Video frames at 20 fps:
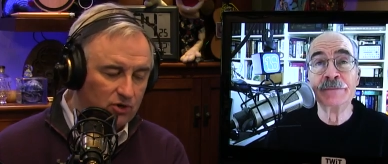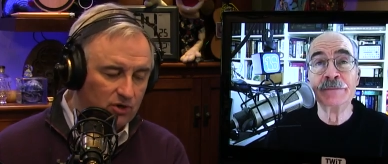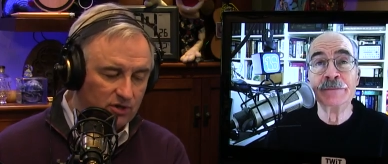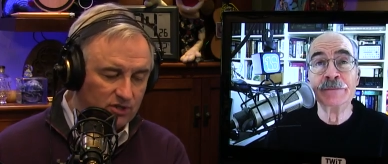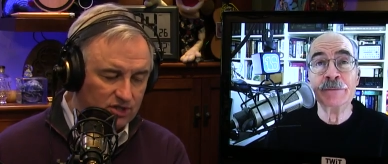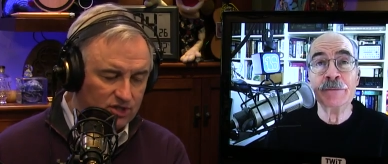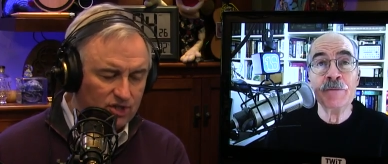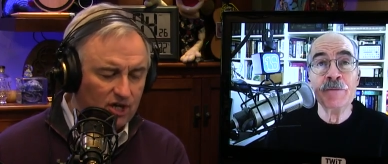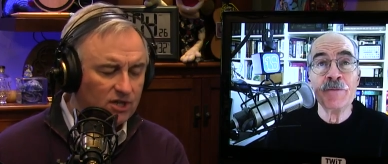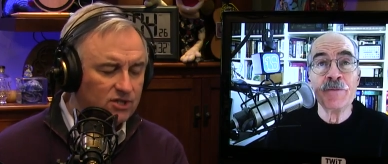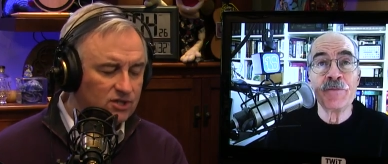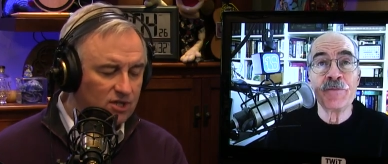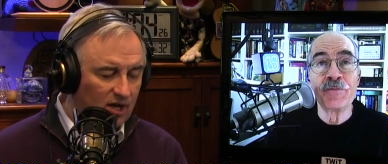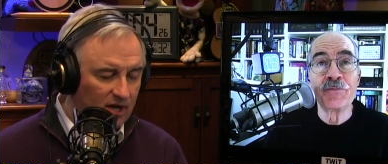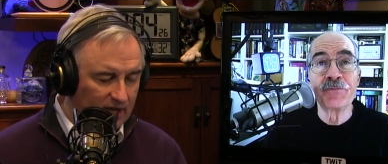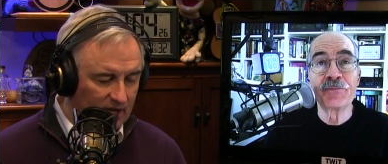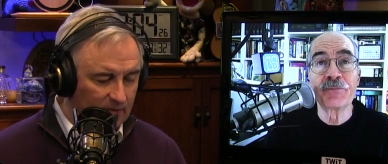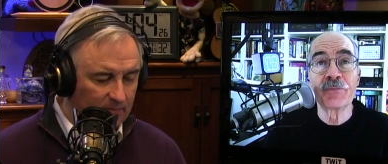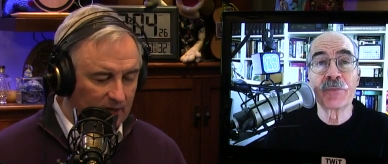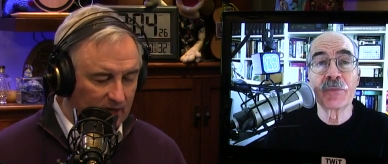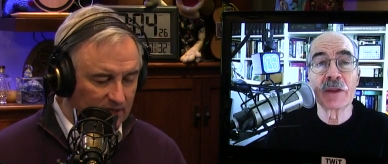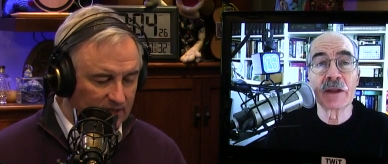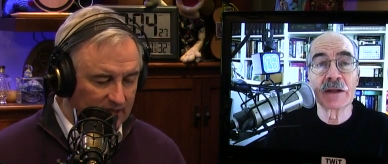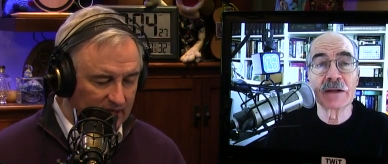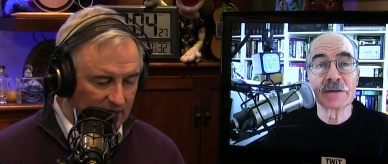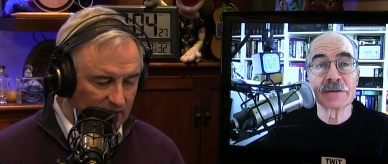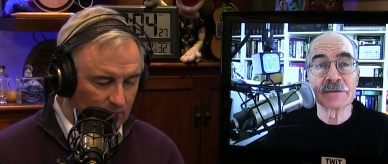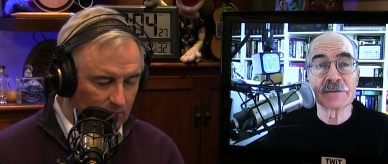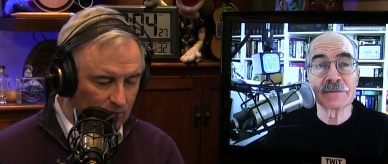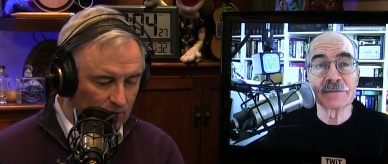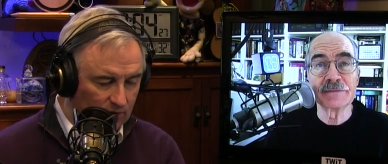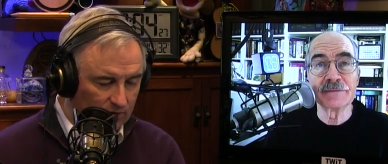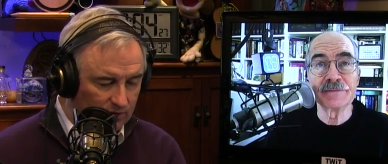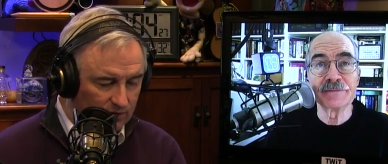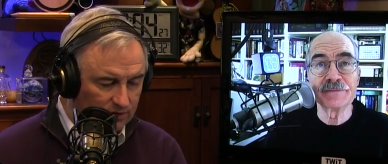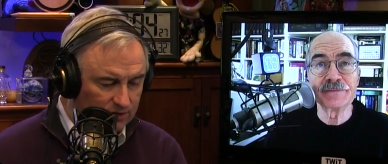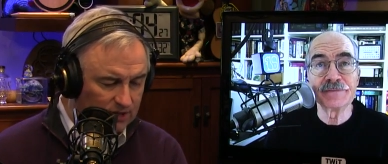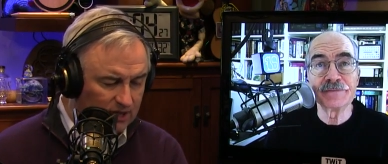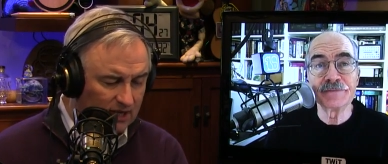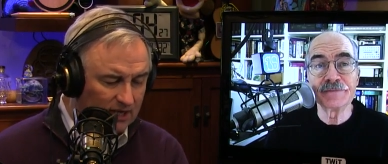Speaker 1: Cook's just talking about data
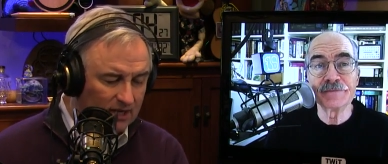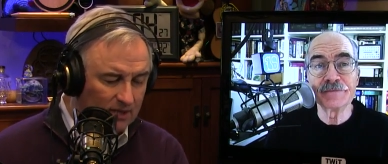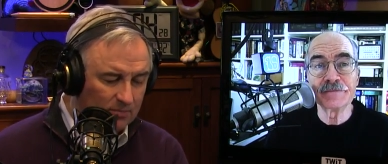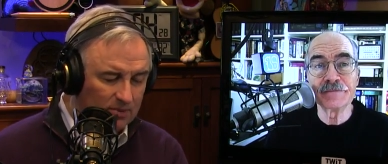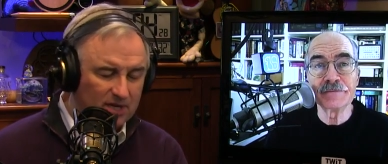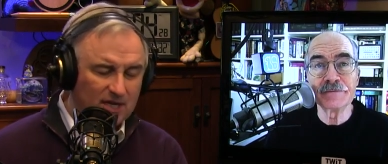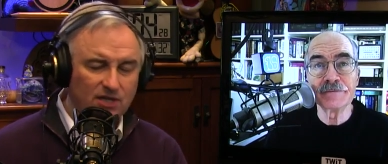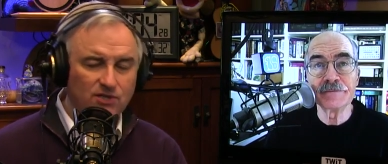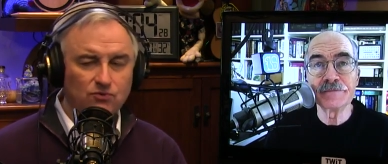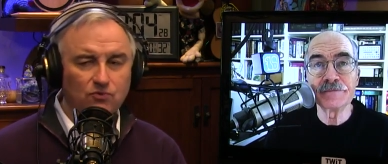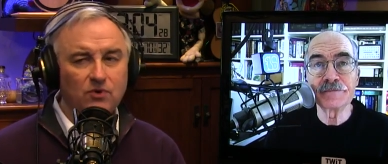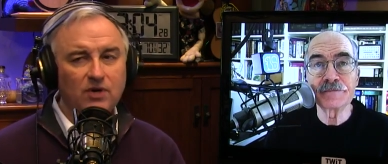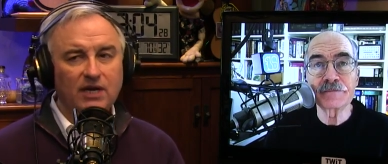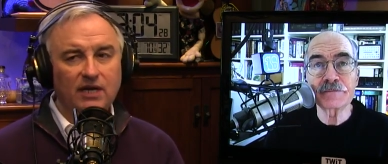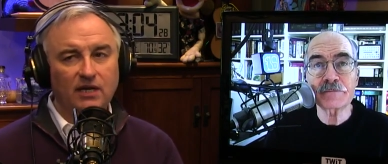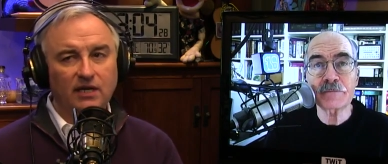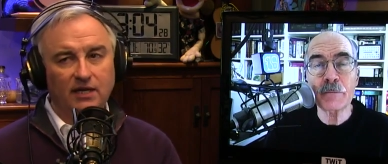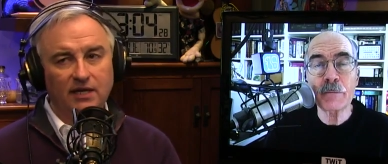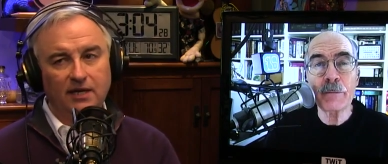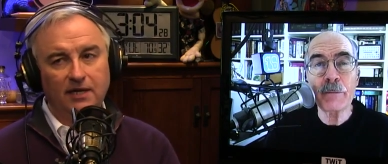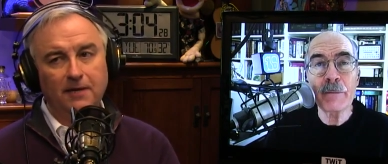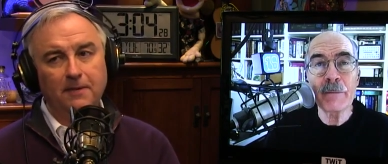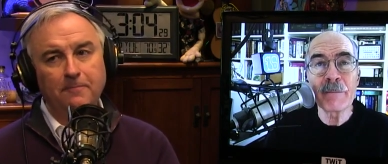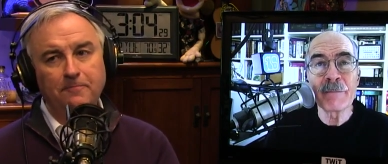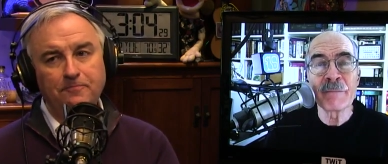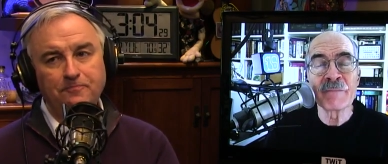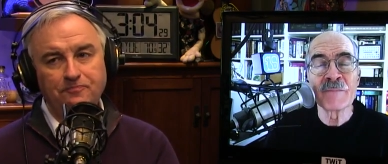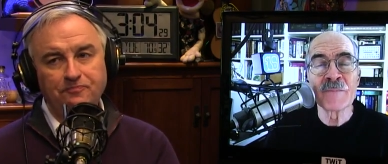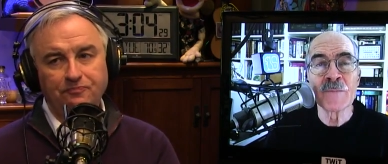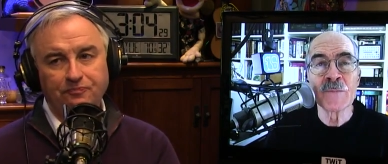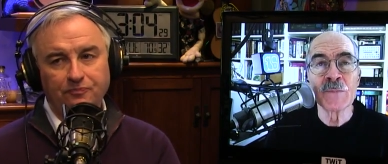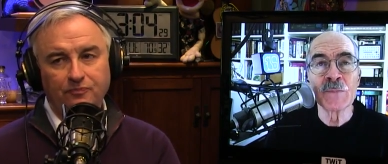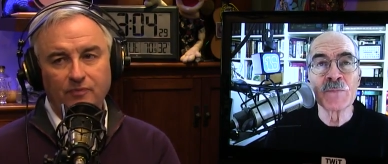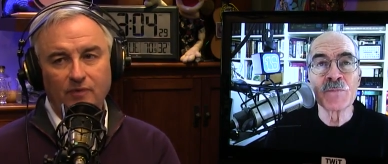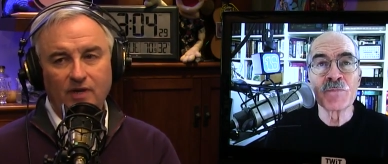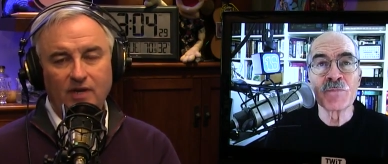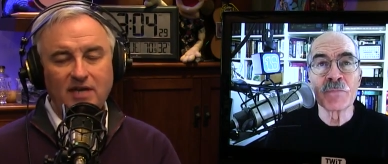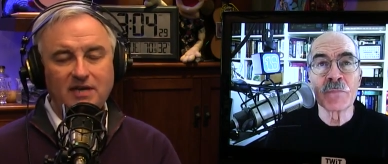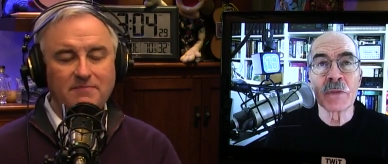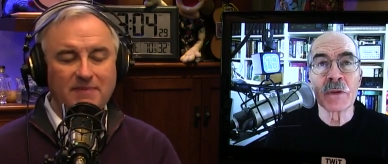brokers because really,
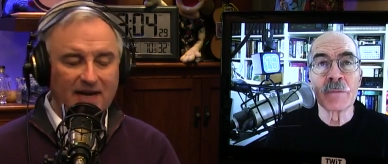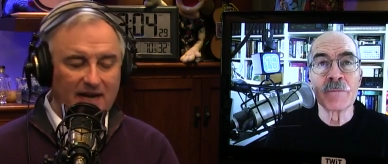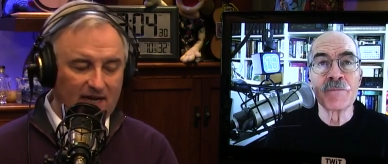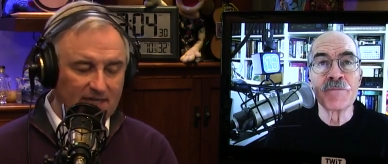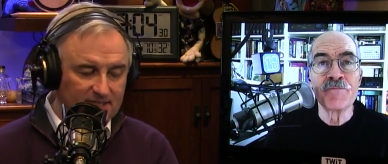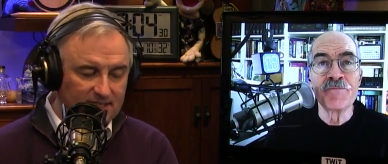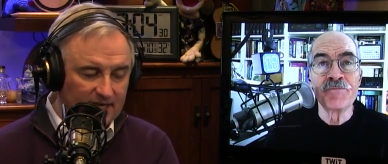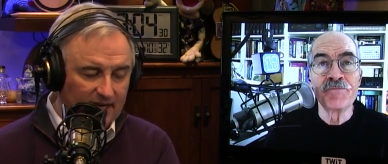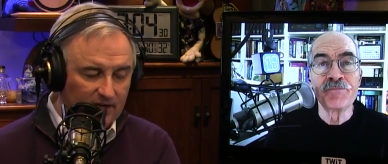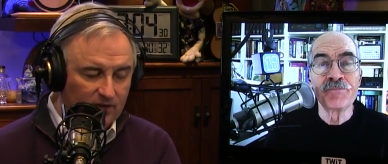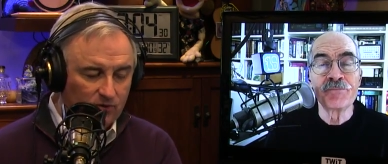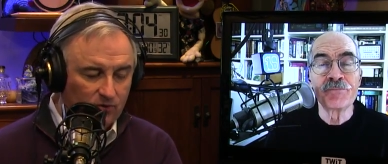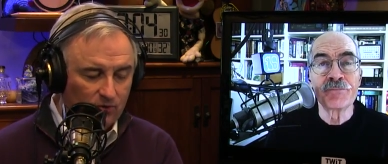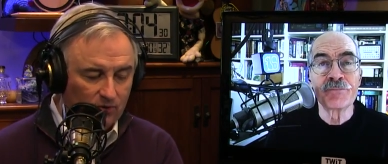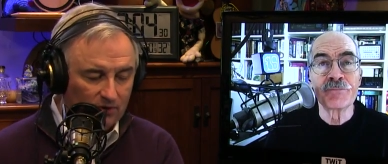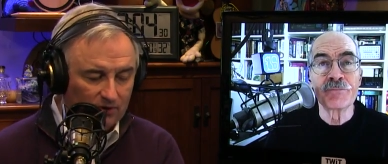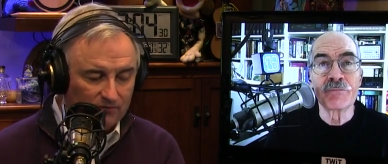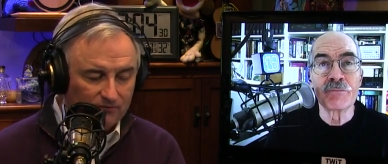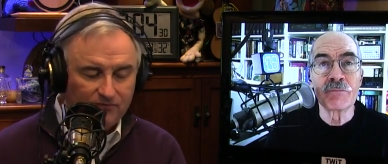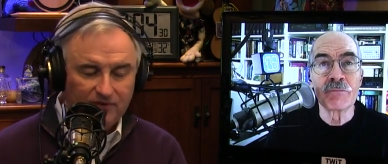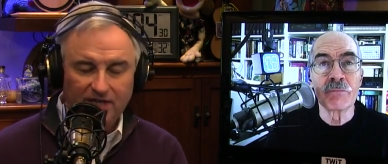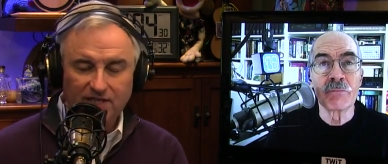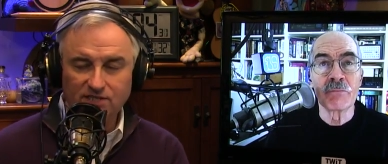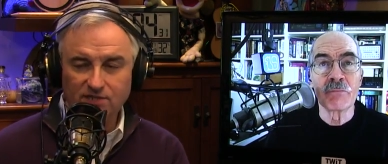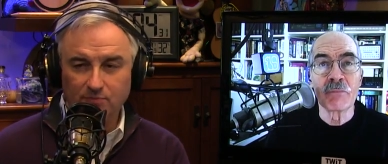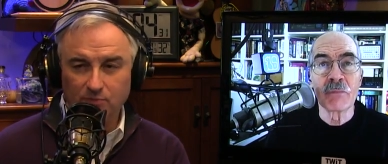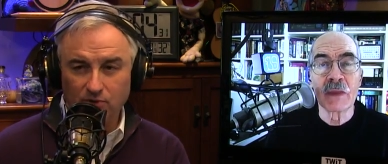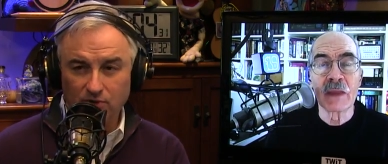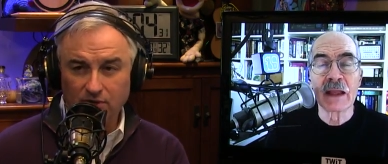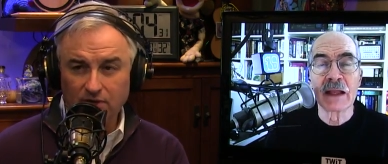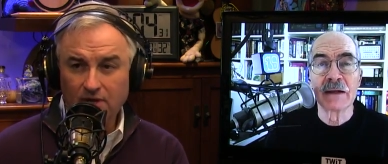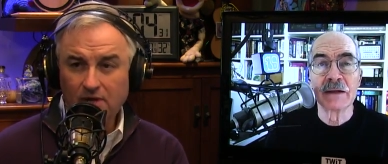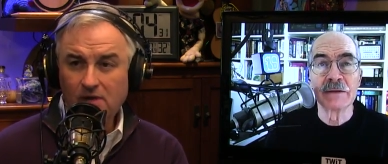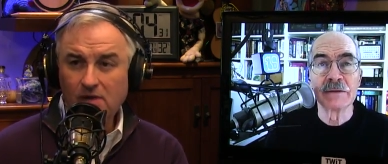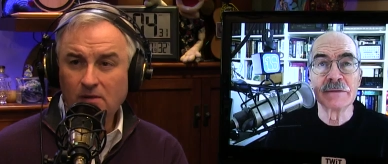he may not say Google and Facebook,